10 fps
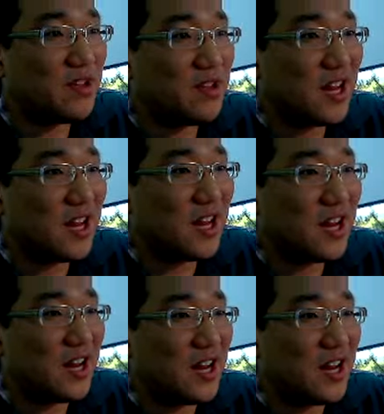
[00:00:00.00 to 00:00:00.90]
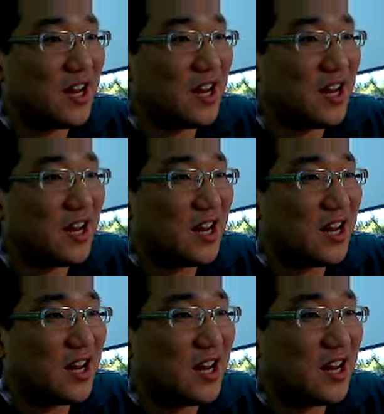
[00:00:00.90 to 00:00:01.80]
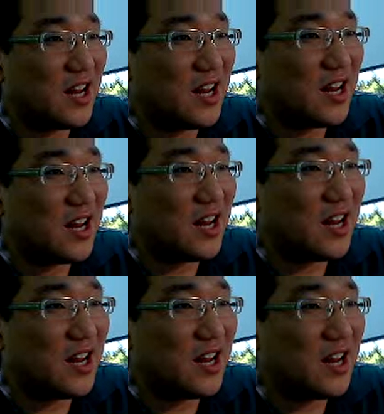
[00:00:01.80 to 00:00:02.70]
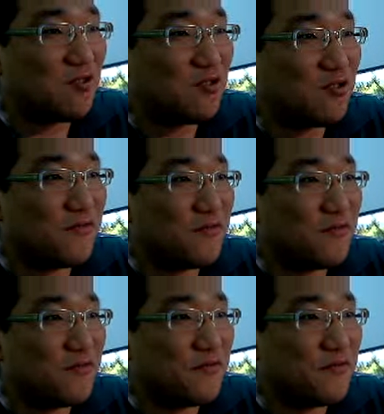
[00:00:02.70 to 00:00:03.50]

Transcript: at least a 2 weeks basis, and all the features of